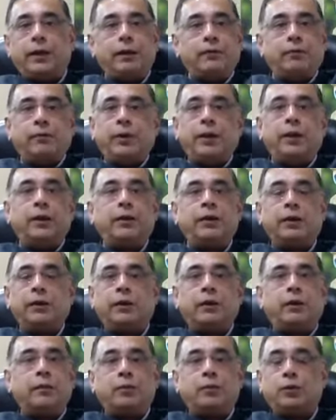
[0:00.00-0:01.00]
every
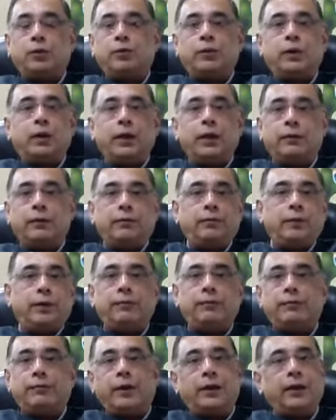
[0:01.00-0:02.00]
internal approval,
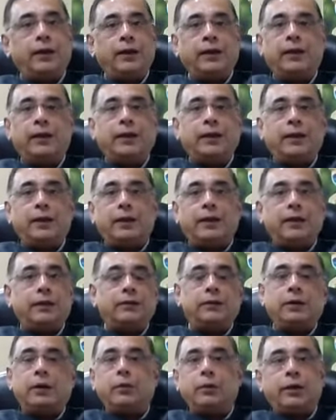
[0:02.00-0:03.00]
every file
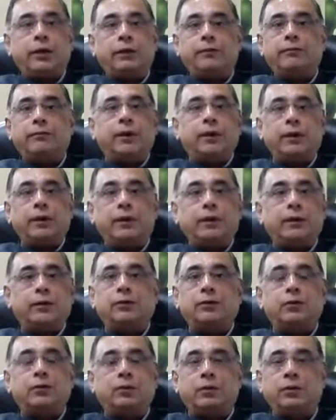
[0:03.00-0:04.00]
is now an e-file.
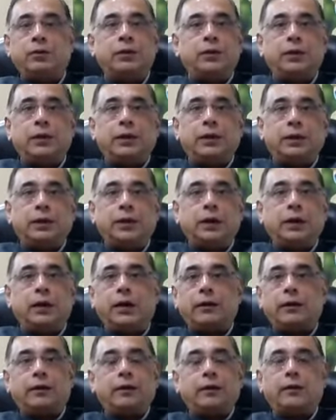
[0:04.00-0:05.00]
There's no
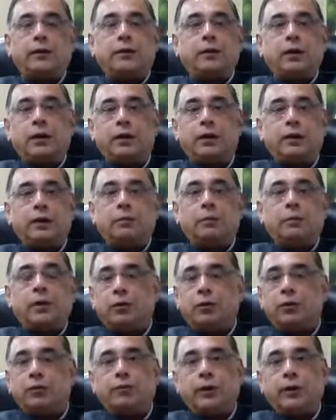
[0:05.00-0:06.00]

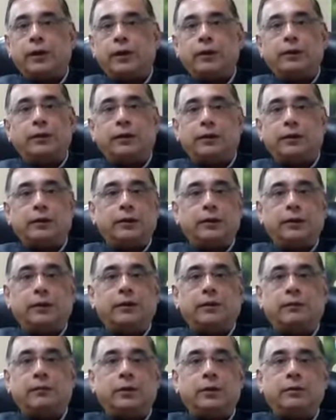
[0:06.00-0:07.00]
hard-bound file
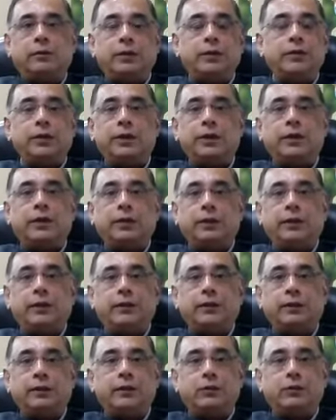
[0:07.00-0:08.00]
that we
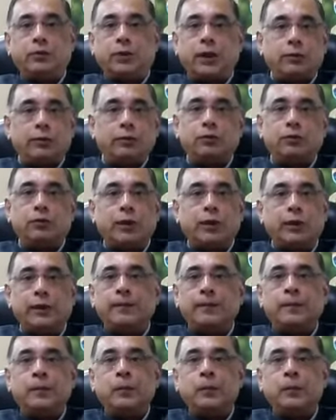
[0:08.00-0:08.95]
see in ESL. So that was one.